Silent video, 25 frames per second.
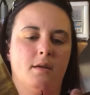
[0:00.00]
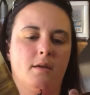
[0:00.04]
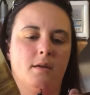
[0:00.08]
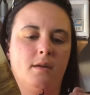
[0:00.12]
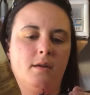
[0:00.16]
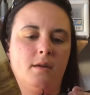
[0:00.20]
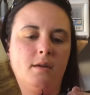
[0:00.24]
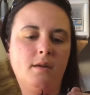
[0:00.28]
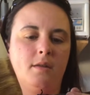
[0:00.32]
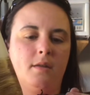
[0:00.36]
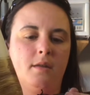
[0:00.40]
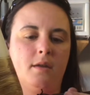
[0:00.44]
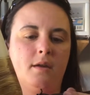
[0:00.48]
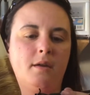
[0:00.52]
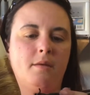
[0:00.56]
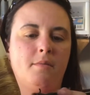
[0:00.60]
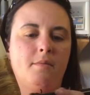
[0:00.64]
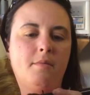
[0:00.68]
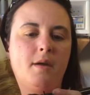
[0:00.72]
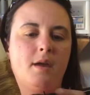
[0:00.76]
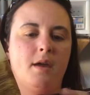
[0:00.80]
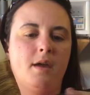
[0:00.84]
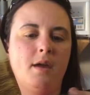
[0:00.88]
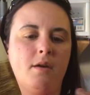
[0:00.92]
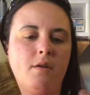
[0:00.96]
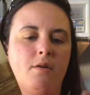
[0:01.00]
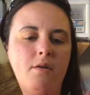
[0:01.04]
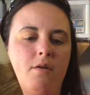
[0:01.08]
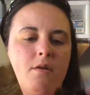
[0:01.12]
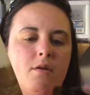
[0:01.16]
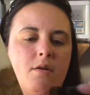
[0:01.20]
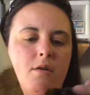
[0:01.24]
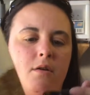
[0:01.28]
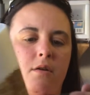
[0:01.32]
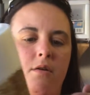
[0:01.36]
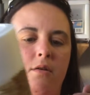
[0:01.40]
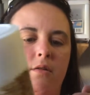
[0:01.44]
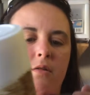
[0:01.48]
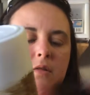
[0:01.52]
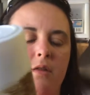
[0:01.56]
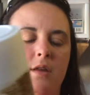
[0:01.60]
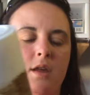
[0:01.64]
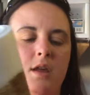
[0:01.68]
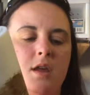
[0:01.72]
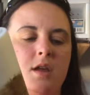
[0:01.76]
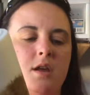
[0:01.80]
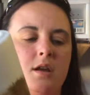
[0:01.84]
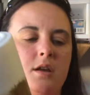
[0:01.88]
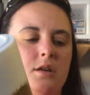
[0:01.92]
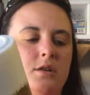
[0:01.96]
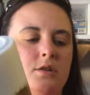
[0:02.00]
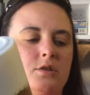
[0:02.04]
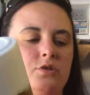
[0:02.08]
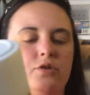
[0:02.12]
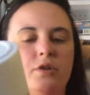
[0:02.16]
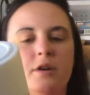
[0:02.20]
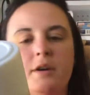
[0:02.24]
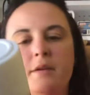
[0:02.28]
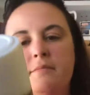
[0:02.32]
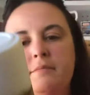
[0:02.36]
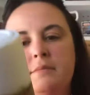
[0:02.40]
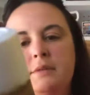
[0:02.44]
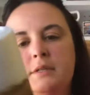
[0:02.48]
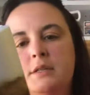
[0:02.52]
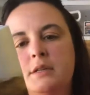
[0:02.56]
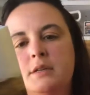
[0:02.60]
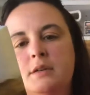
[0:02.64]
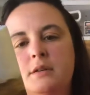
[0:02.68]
And like my alcohol ink dripped.